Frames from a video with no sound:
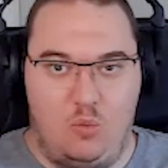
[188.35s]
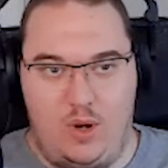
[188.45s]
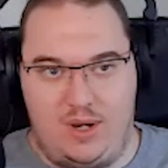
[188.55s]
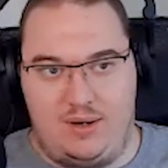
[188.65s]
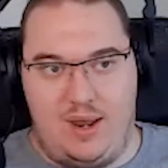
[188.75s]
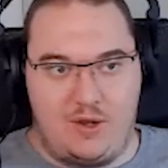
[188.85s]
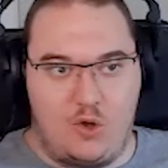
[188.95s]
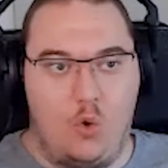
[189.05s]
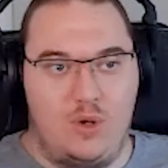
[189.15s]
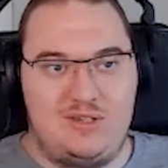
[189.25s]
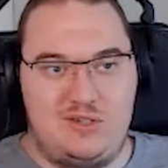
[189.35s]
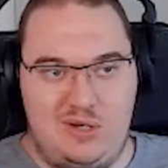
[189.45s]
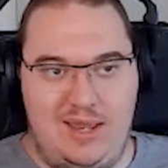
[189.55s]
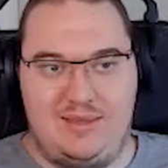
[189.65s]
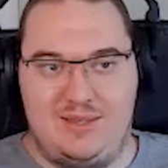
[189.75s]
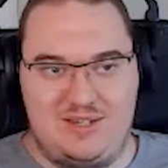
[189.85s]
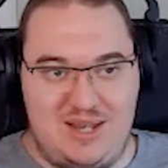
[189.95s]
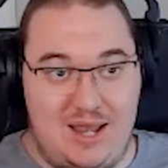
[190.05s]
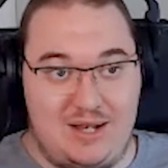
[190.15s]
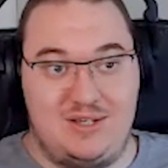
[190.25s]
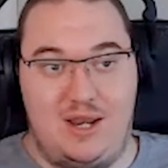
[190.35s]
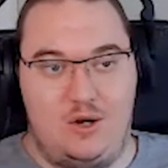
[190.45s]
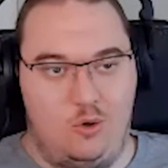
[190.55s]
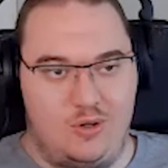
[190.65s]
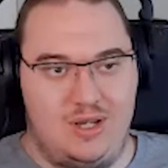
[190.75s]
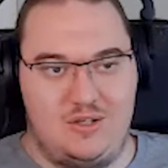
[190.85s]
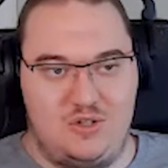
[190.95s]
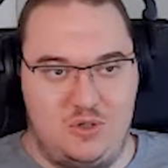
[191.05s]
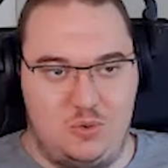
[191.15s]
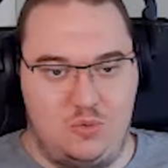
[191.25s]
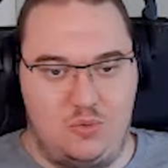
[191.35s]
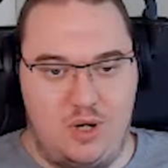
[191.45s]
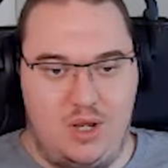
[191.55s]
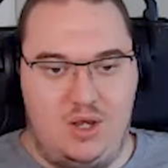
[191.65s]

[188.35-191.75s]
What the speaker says: When I go into like the stats and I look into